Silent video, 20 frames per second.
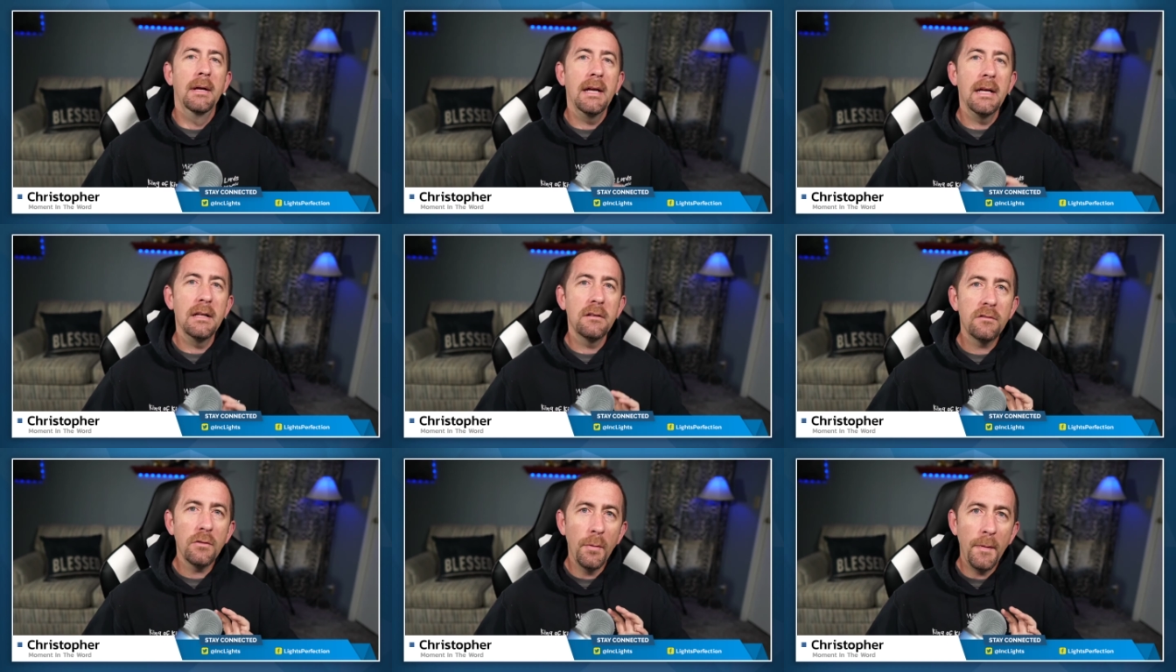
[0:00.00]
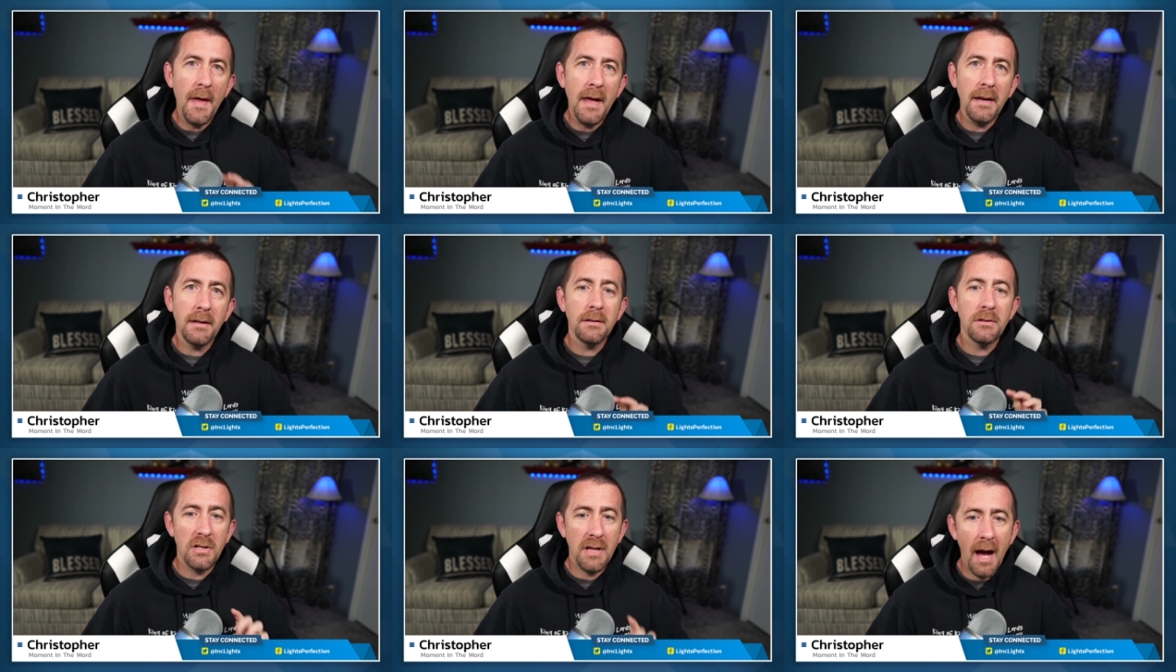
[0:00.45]
And so
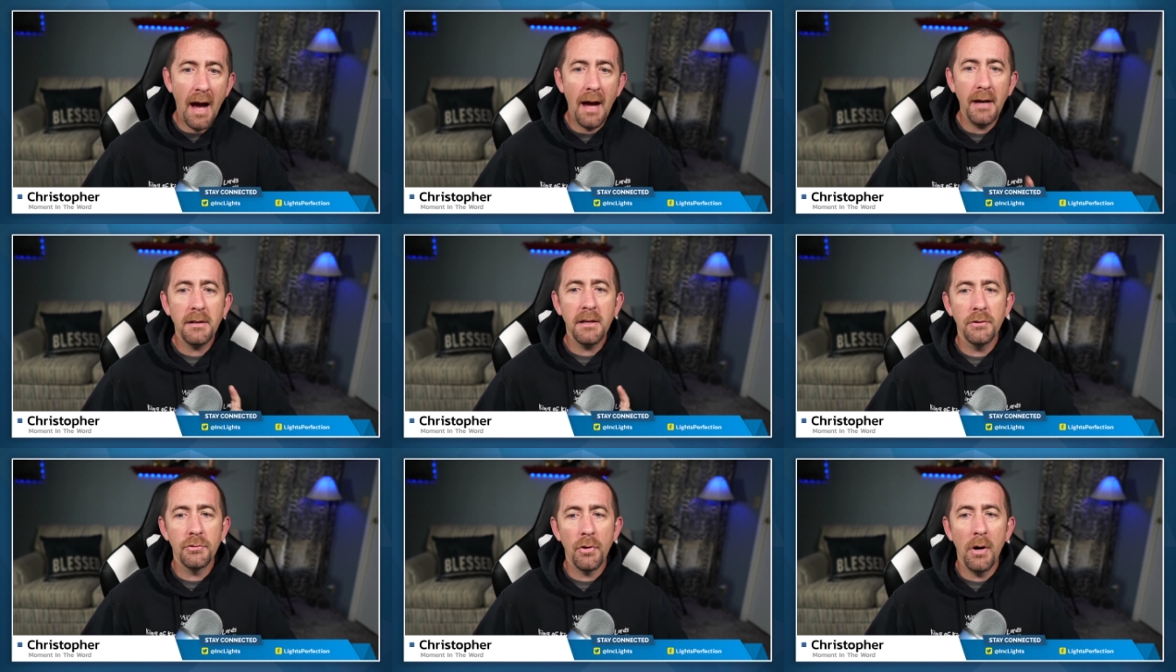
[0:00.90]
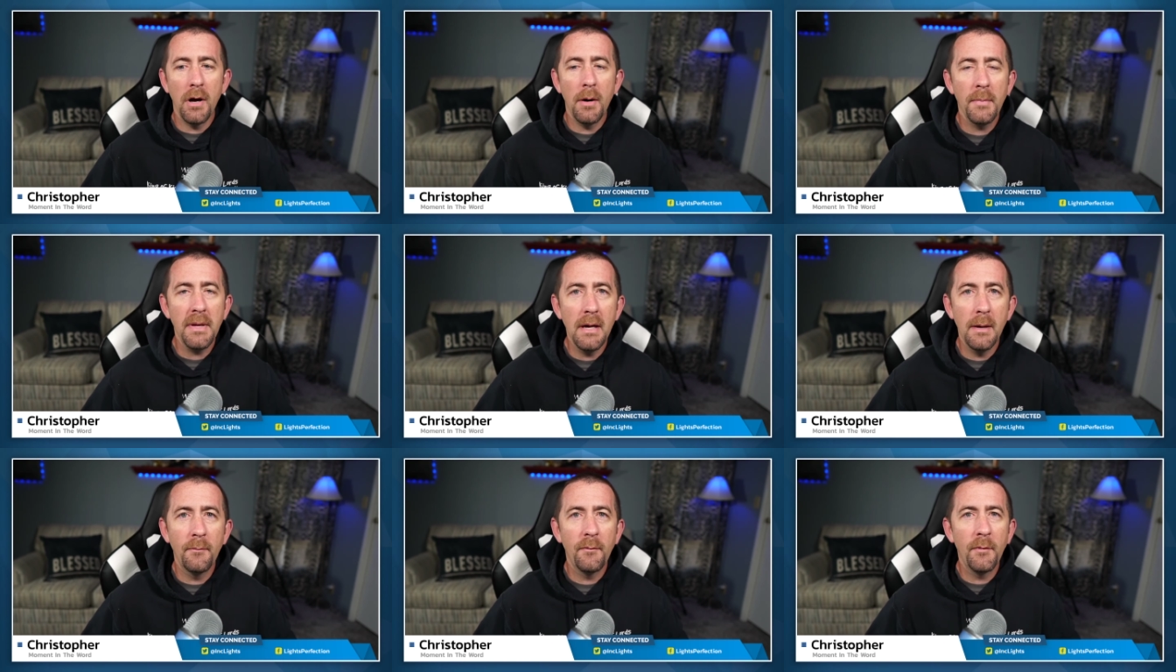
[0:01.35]
then God can draw
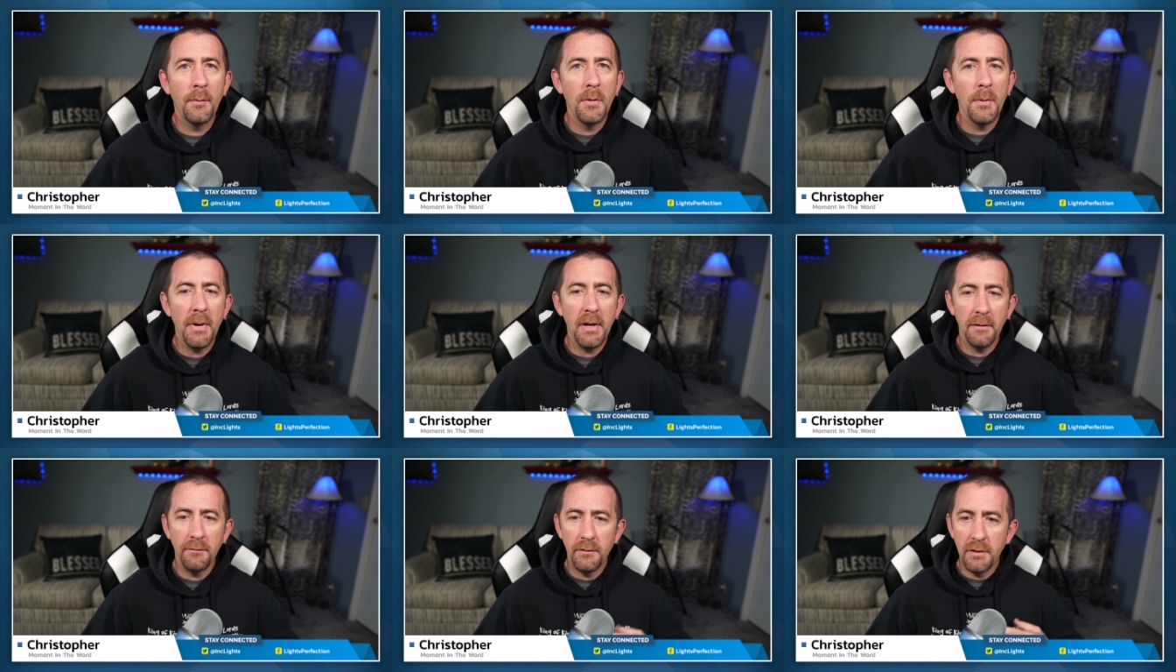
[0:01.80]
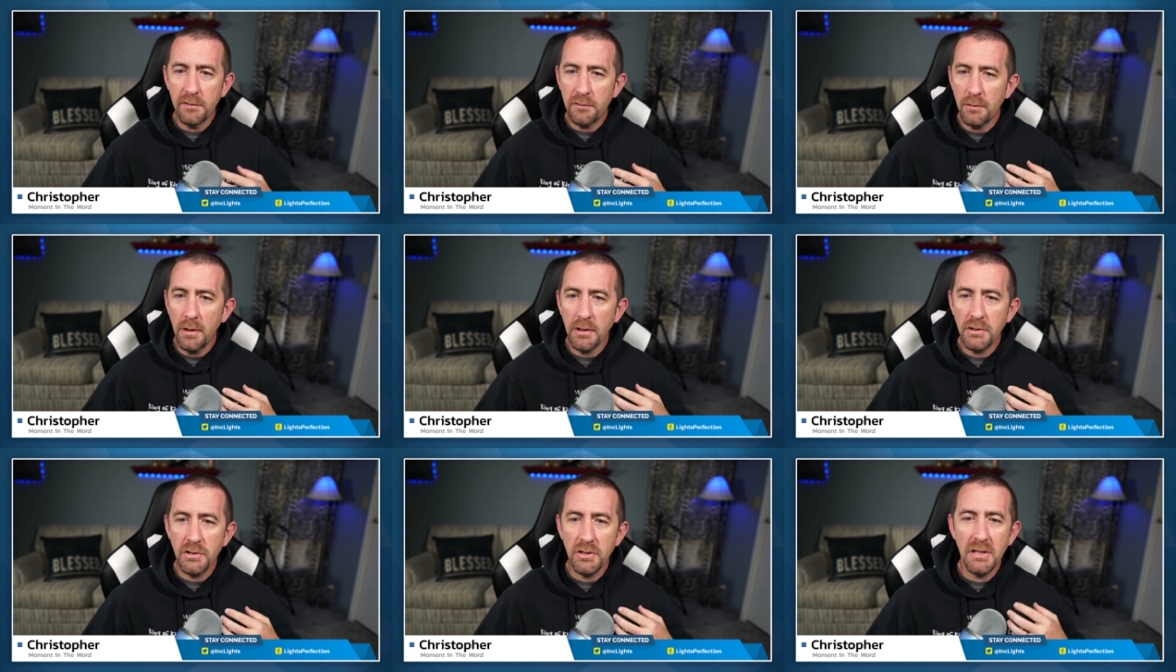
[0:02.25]
me up from the pit of
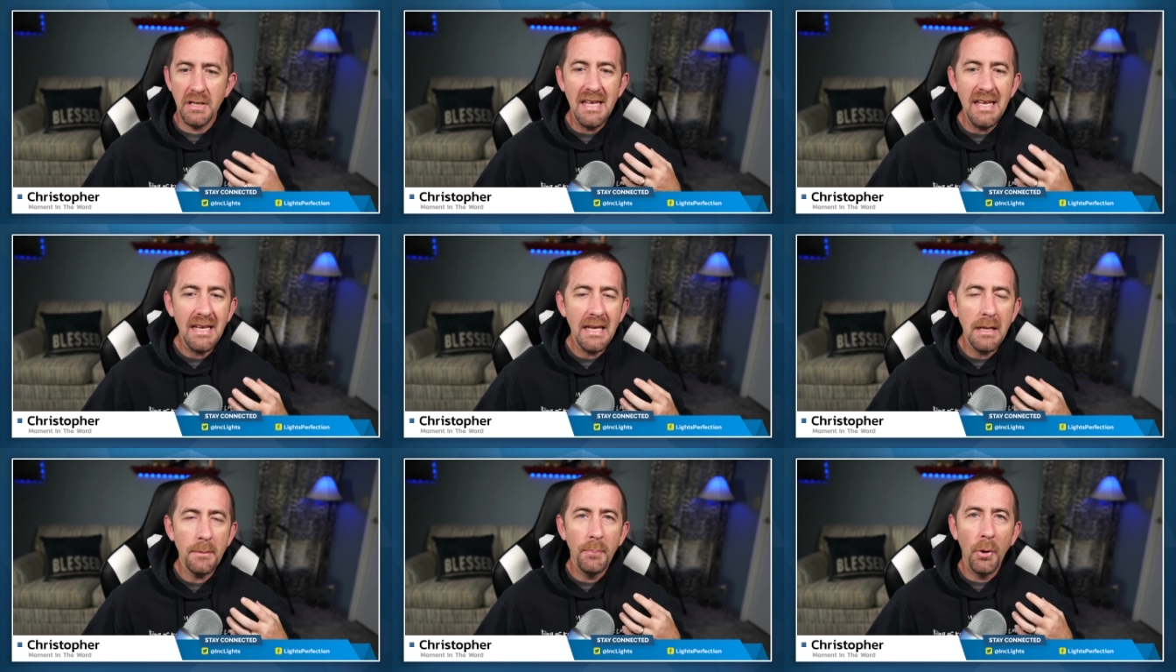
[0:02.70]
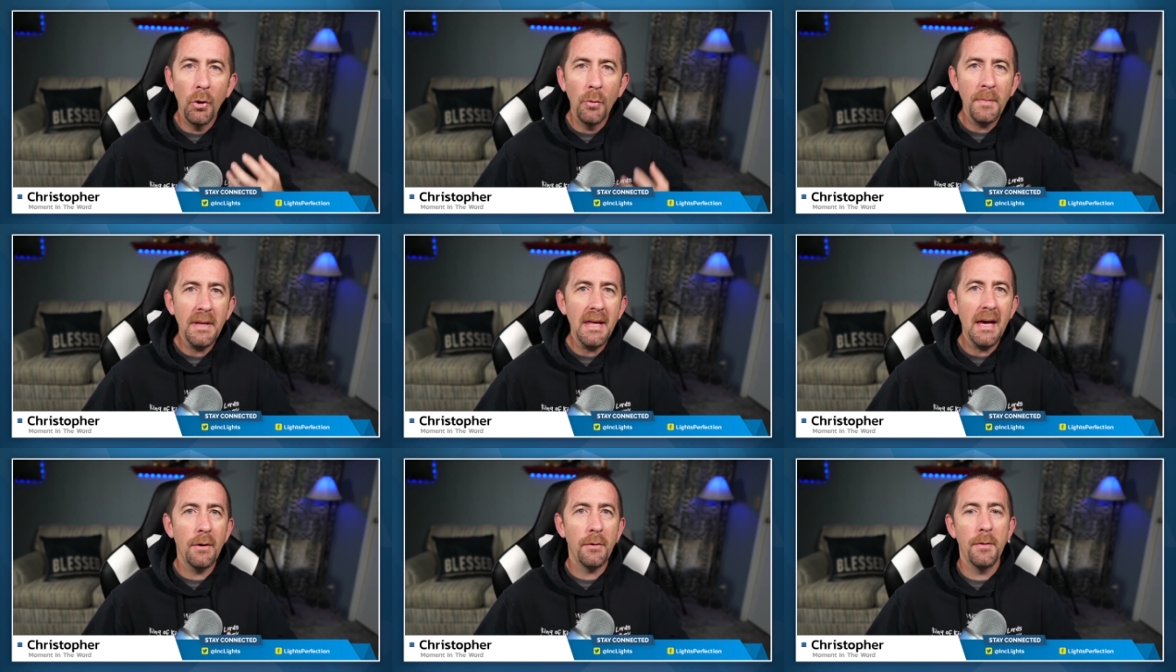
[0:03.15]
destruction. He can pull
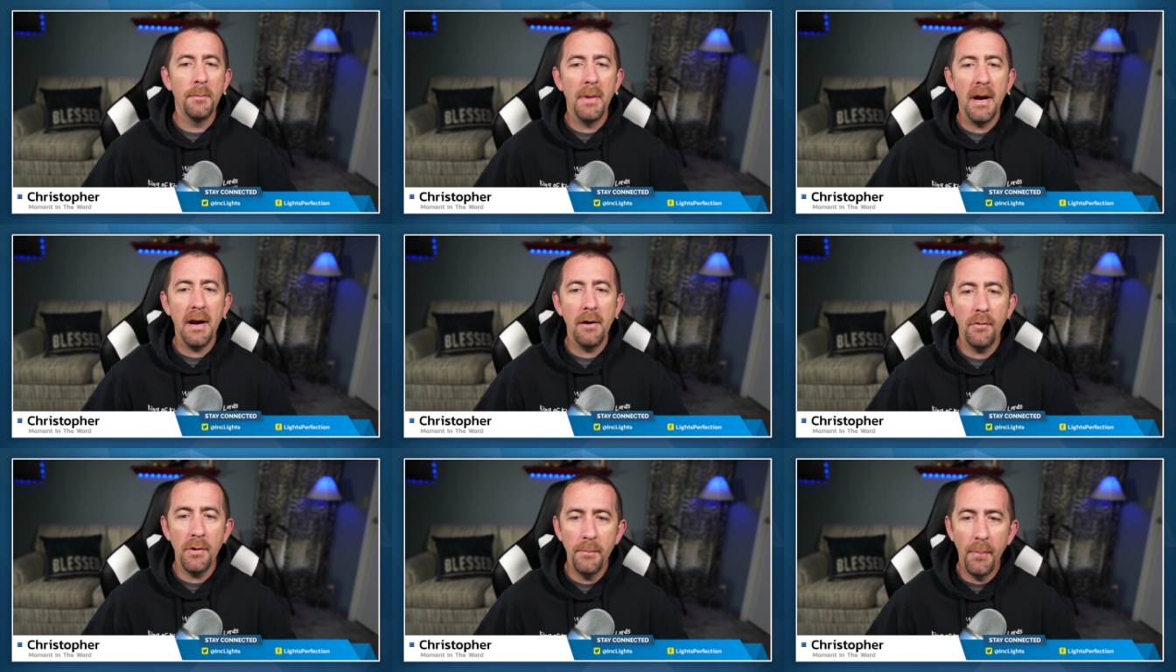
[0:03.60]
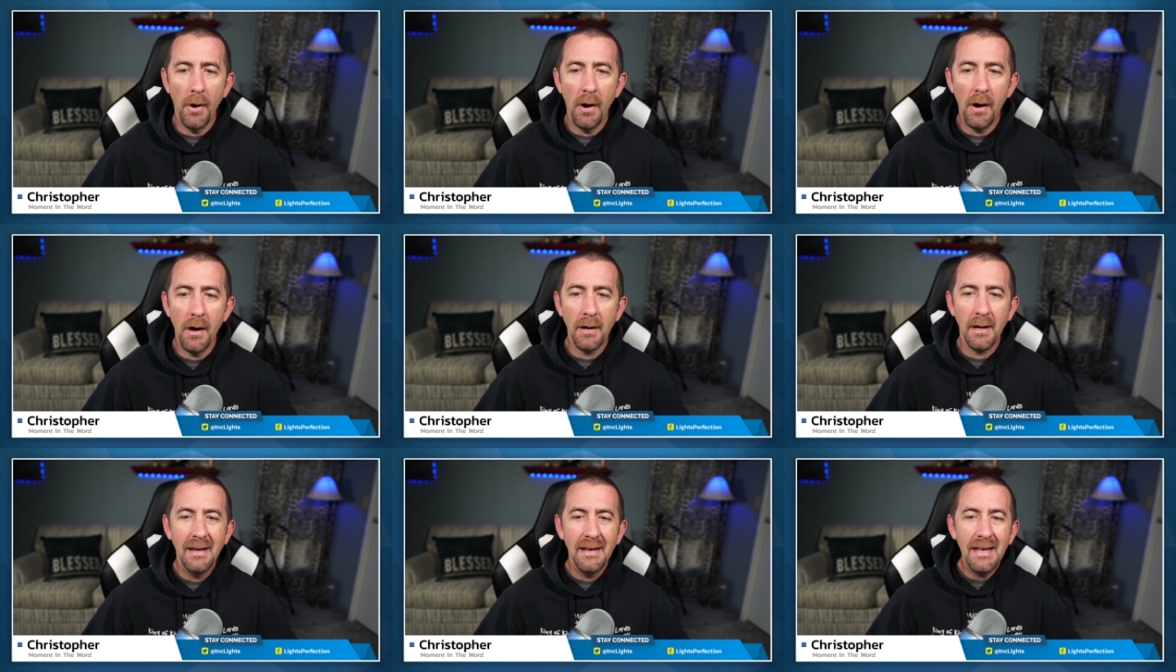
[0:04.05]
me out of the miry
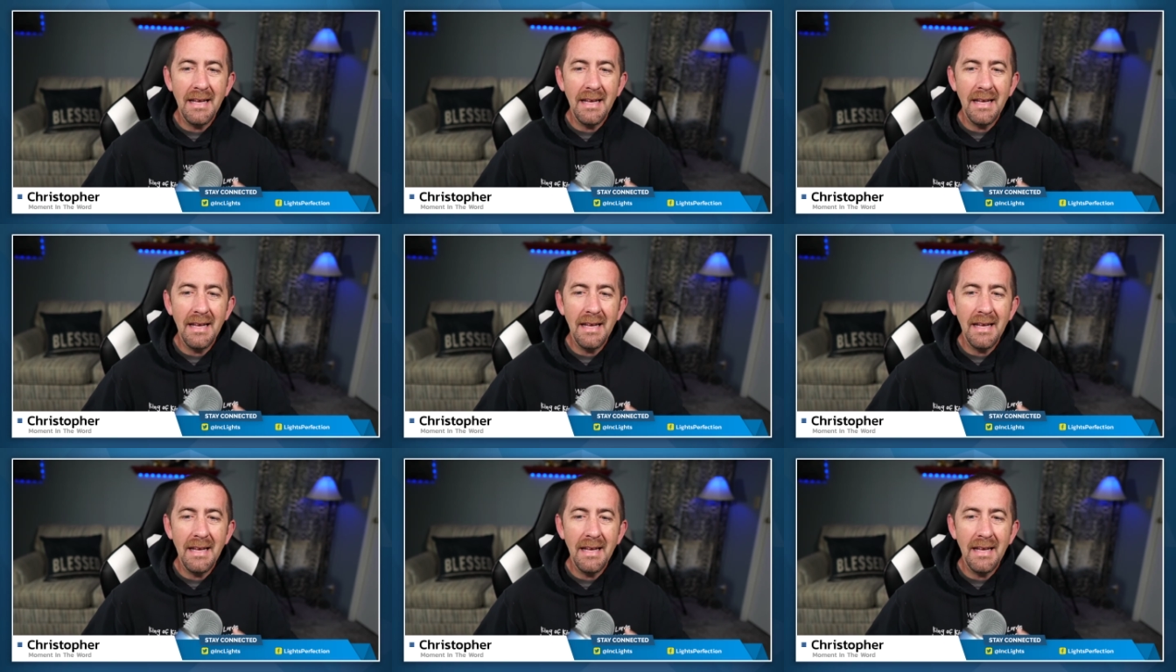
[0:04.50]
bog.